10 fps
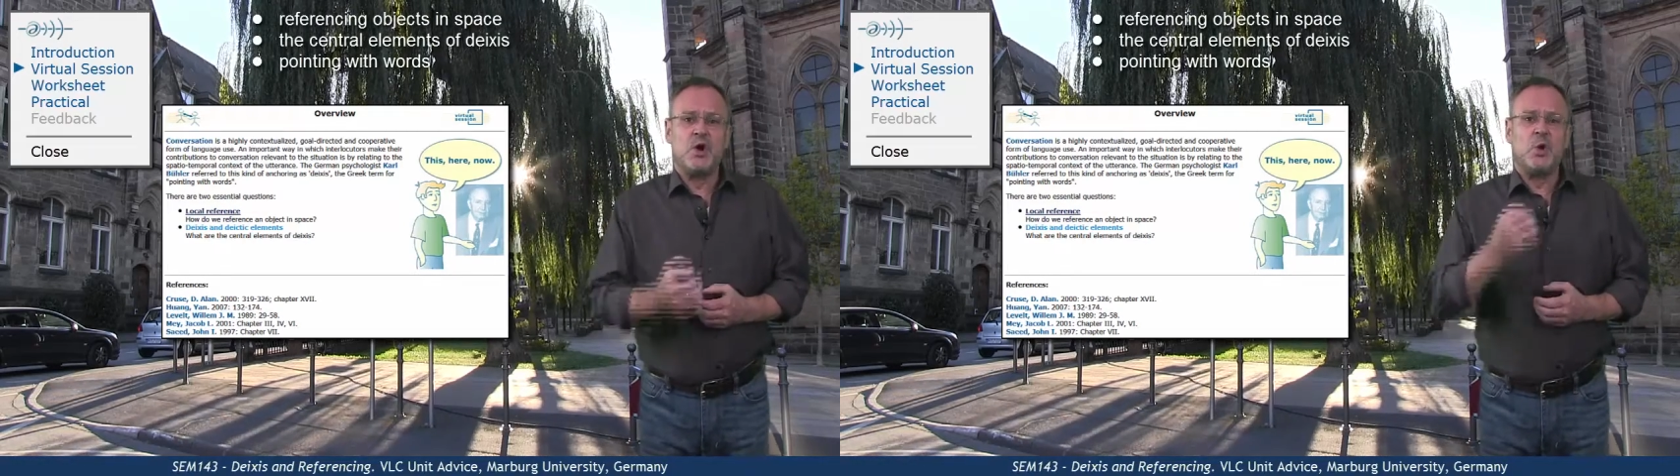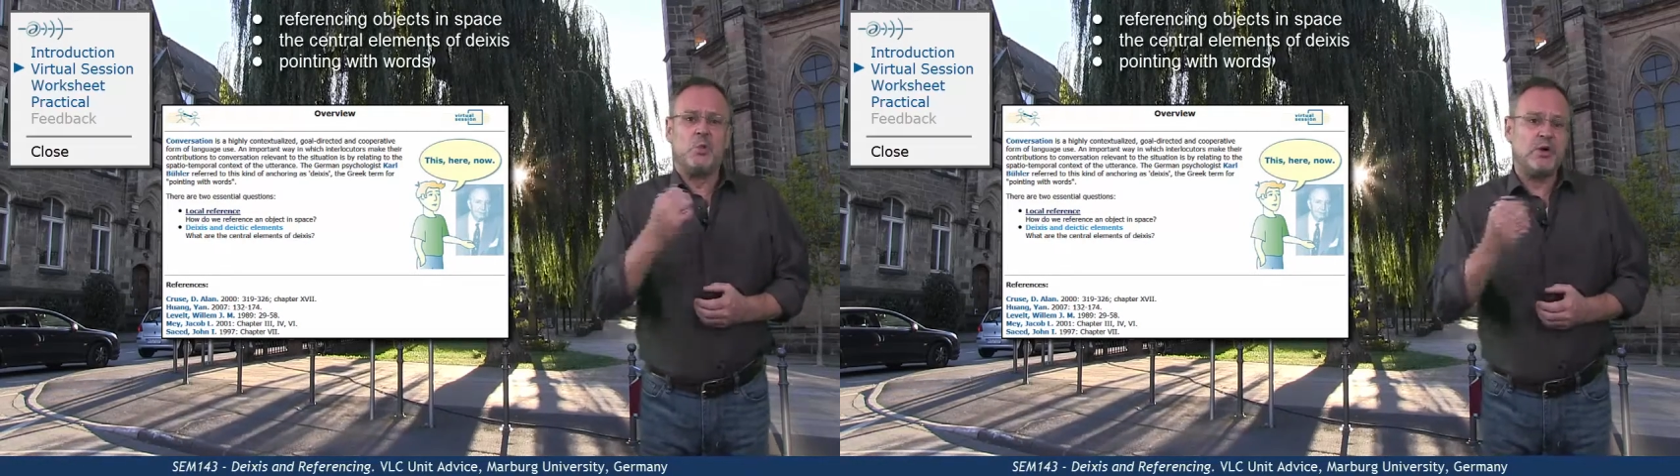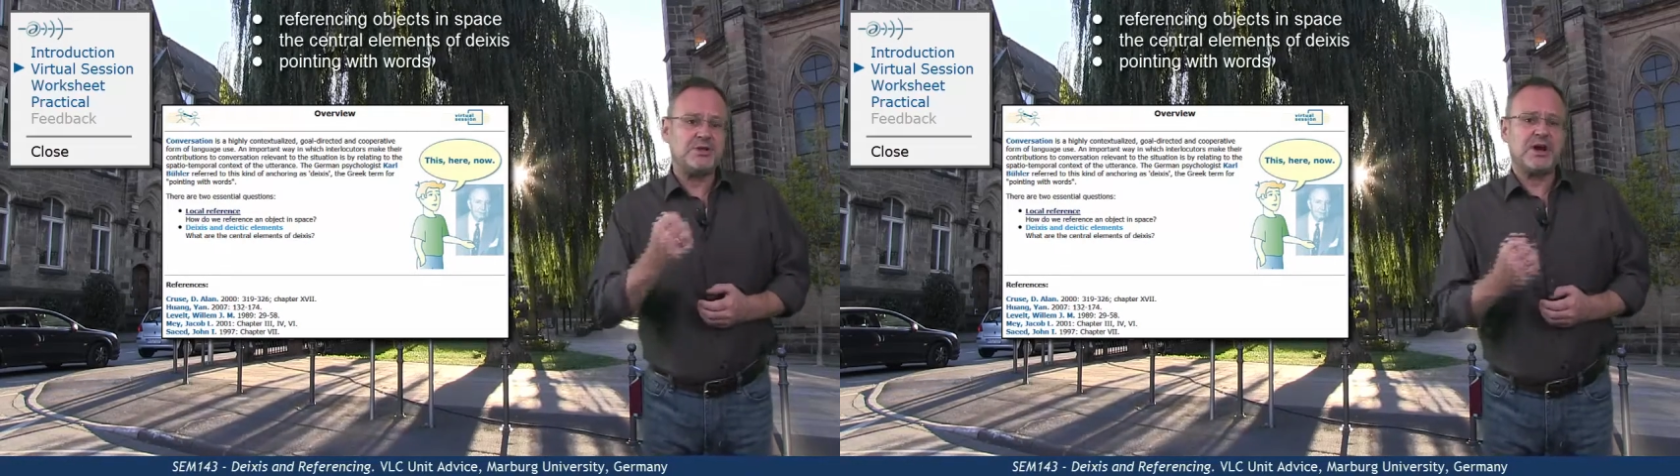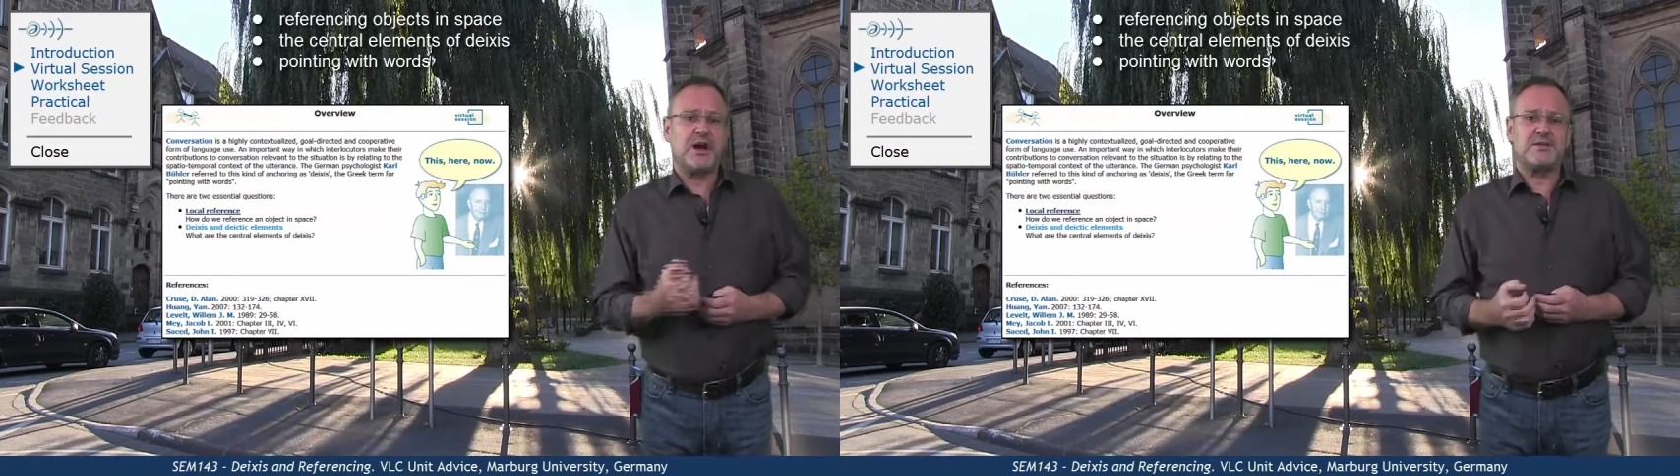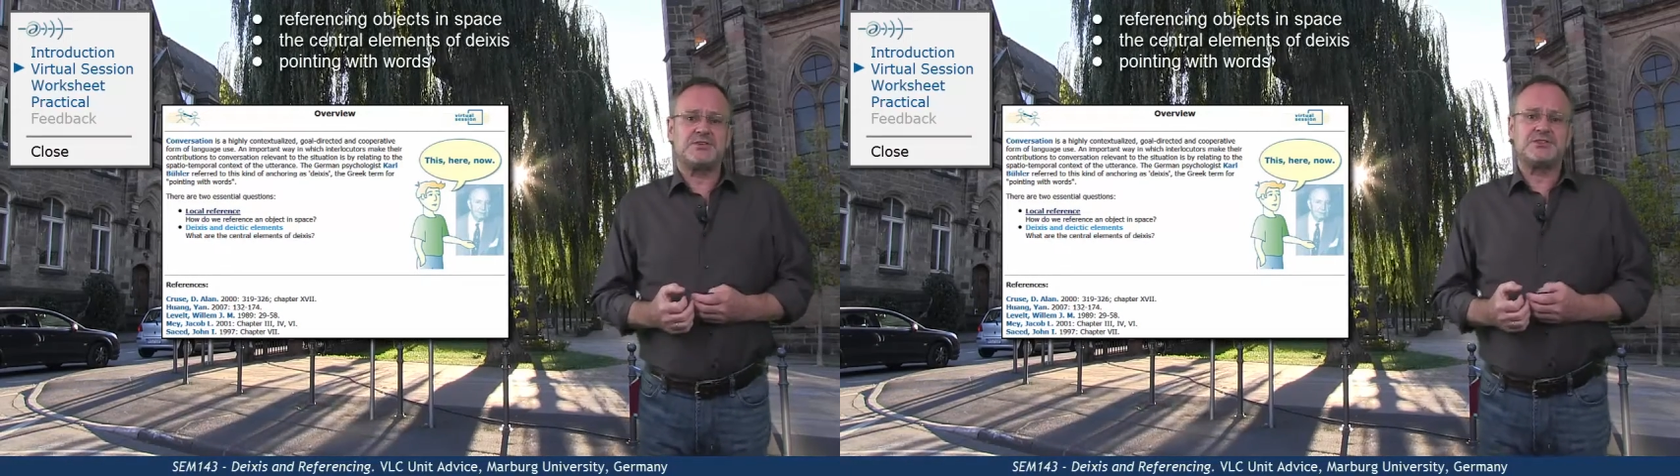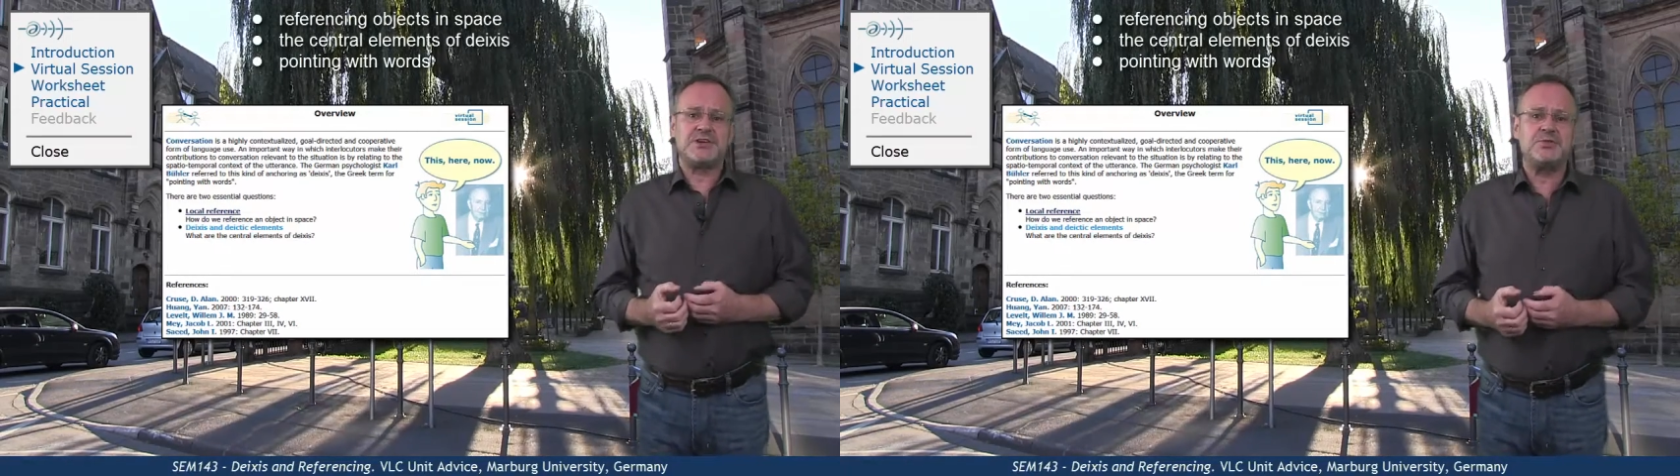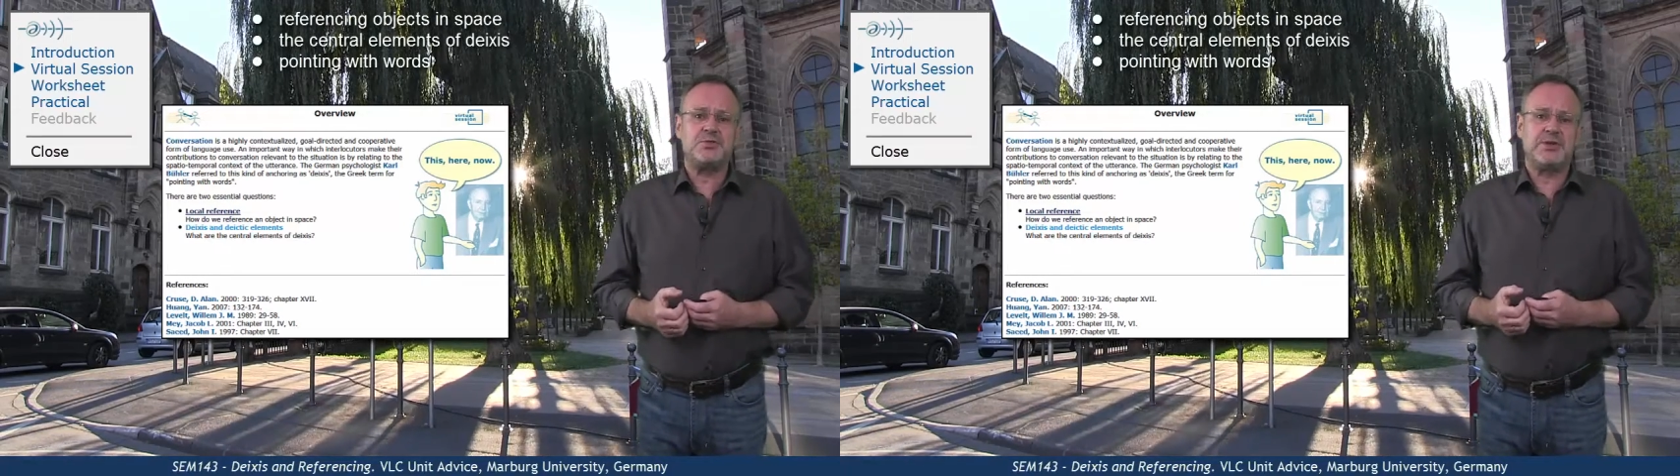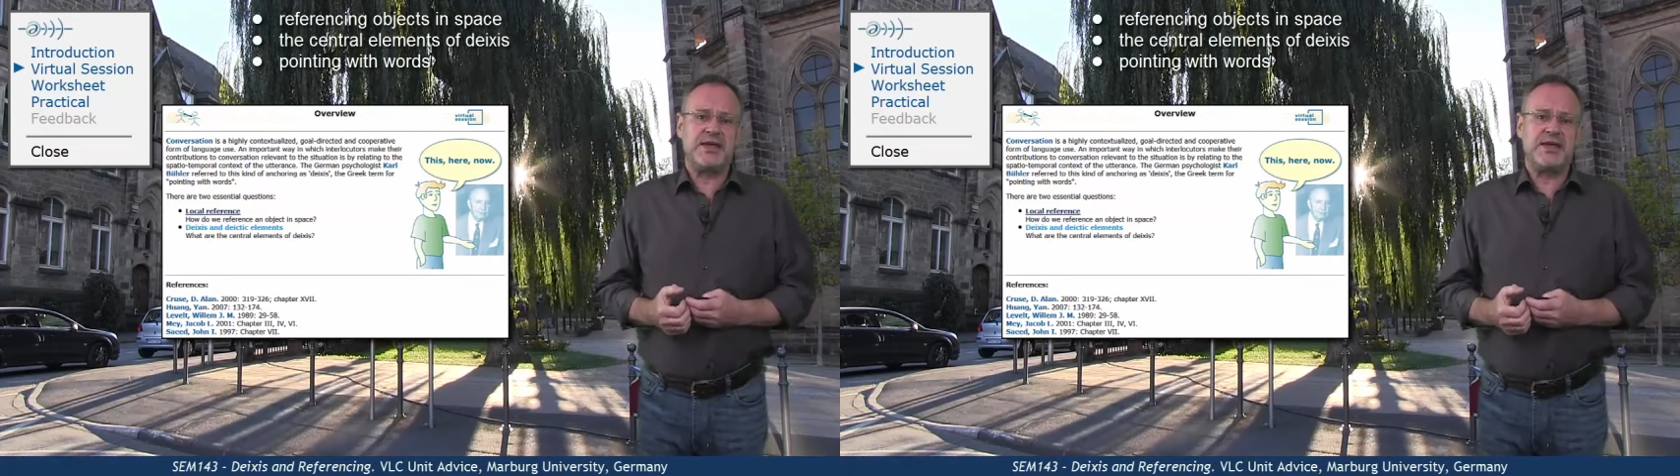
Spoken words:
what are the central